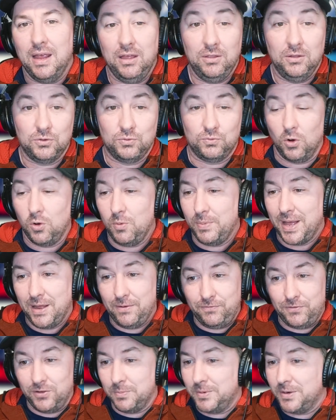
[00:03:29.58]
and there's
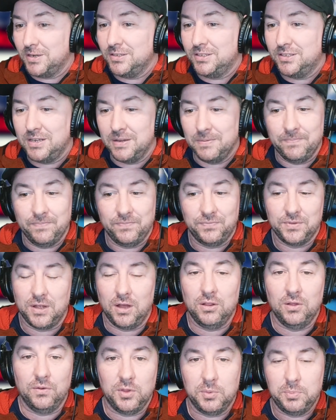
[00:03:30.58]
robot filmers
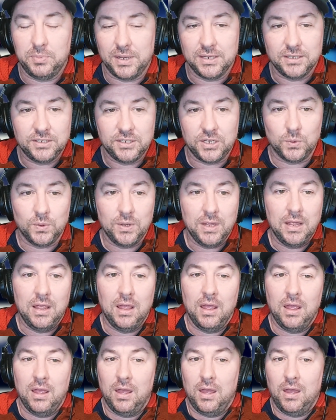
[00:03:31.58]
all over the place. So
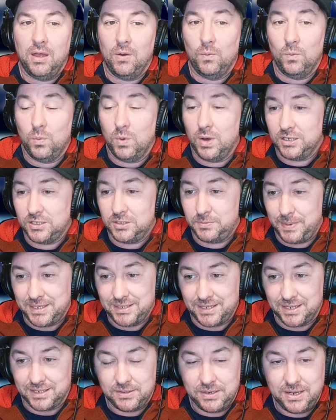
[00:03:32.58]
what does
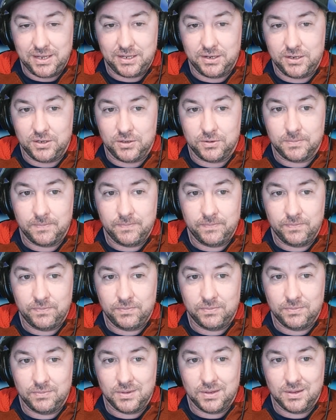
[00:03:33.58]
SpaceX need to do?
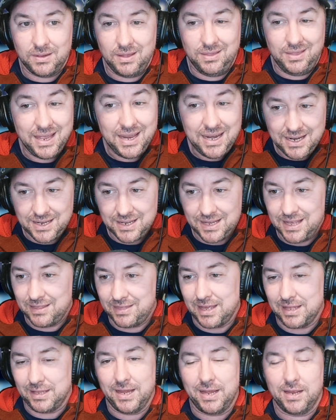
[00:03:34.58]
They need to
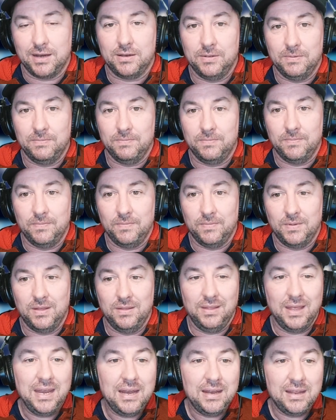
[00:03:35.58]
get that land.
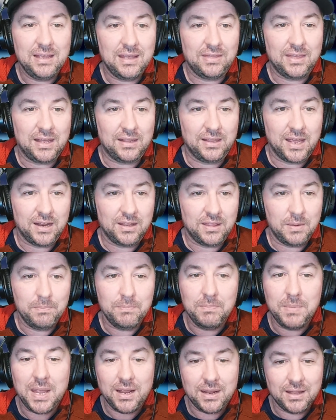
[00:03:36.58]
They need to get that land. They
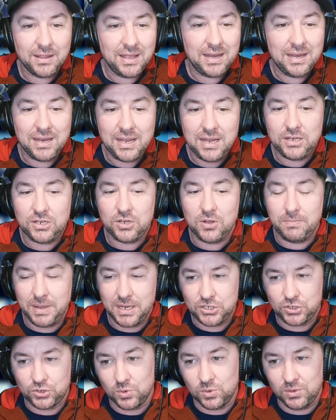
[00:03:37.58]
make they need to
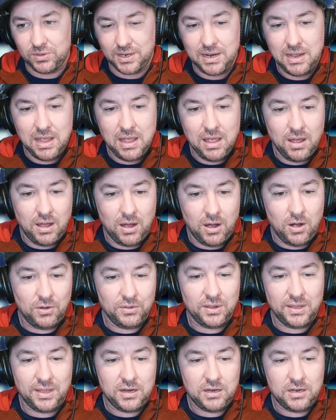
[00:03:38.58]
make sure that
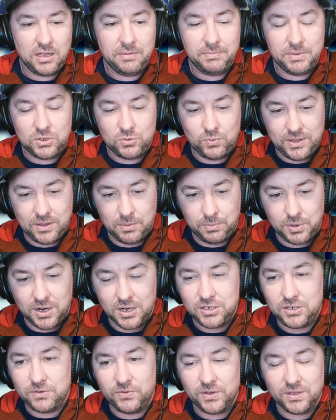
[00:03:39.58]
all the land in between the
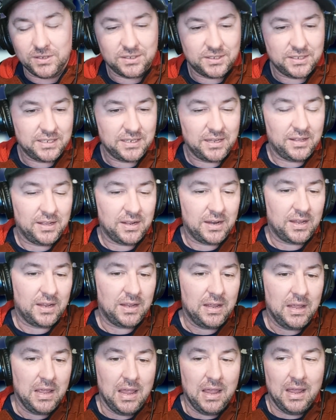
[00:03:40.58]
production
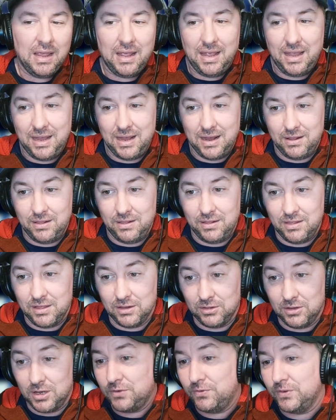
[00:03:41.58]
facility and
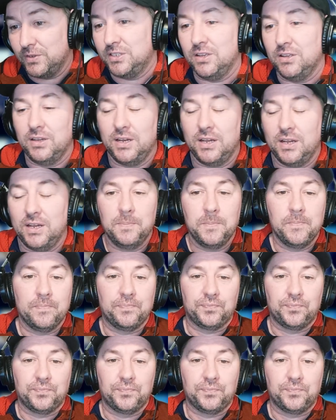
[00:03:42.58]
the launch facility